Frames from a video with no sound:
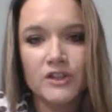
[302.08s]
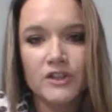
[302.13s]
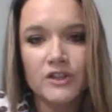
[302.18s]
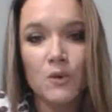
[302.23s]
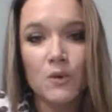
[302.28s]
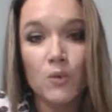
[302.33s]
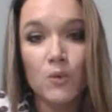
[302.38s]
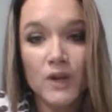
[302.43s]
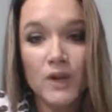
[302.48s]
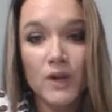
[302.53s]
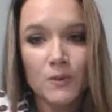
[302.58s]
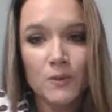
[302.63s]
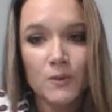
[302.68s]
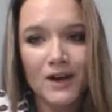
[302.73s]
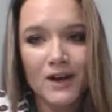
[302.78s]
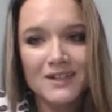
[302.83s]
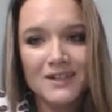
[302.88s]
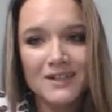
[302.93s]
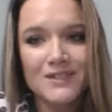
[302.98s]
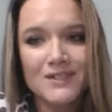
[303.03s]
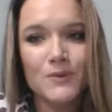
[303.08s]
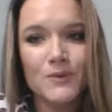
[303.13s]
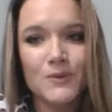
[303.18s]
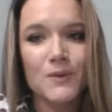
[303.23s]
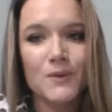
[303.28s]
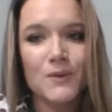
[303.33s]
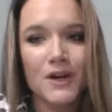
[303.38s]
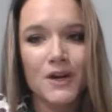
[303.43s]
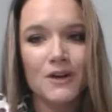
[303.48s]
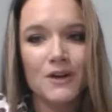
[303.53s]
that we want. We
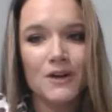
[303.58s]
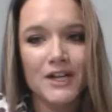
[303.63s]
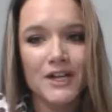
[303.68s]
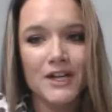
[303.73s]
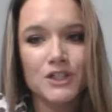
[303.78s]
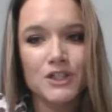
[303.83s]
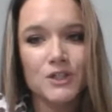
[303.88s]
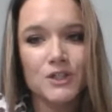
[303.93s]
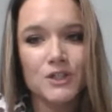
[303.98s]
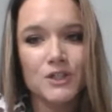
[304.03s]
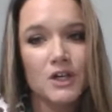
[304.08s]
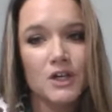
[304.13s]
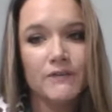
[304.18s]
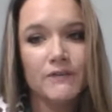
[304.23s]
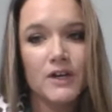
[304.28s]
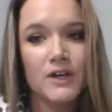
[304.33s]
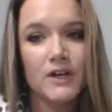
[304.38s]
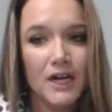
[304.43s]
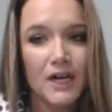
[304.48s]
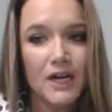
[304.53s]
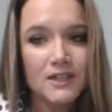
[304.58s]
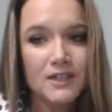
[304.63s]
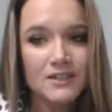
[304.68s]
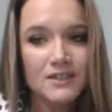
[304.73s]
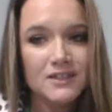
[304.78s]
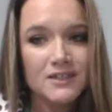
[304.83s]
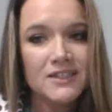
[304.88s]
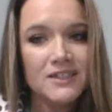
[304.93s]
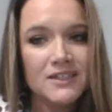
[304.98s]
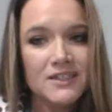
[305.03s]
want our ranch to work for
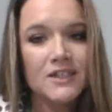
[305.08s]
us